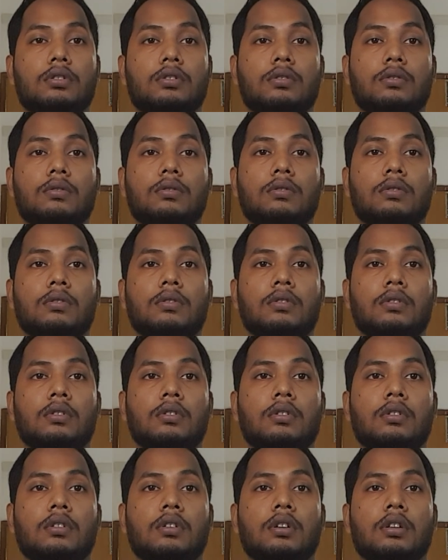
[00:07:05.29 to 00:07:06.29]
So
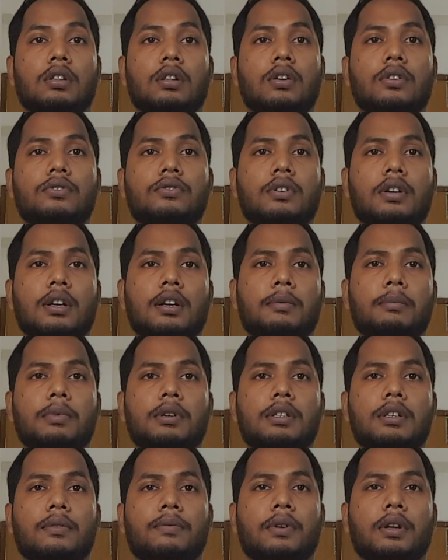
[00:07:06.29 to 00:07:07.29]
the Australian
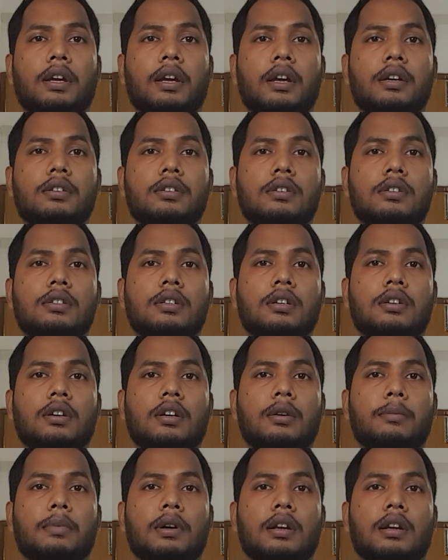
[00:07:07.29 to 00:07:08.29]
visa application center
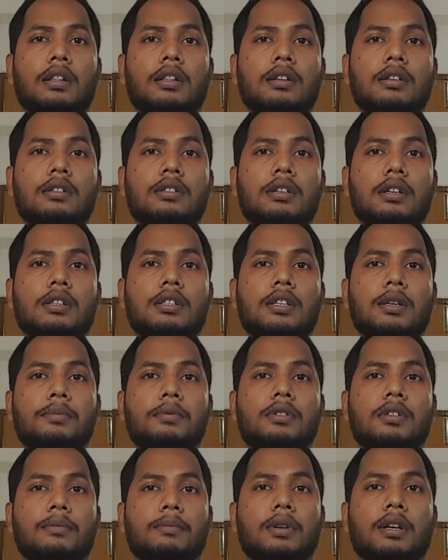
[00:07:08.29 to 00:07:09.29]
in Bangladesh
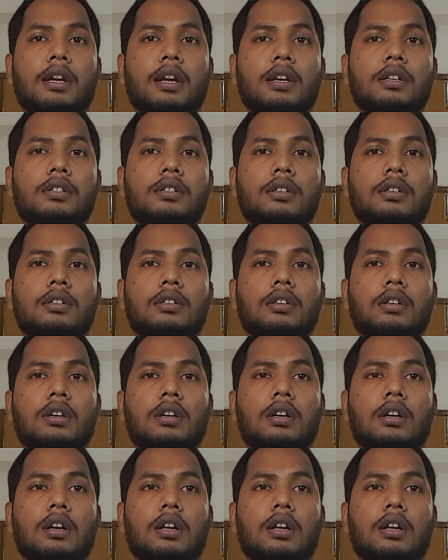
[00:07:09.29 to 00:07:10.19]
accepts application,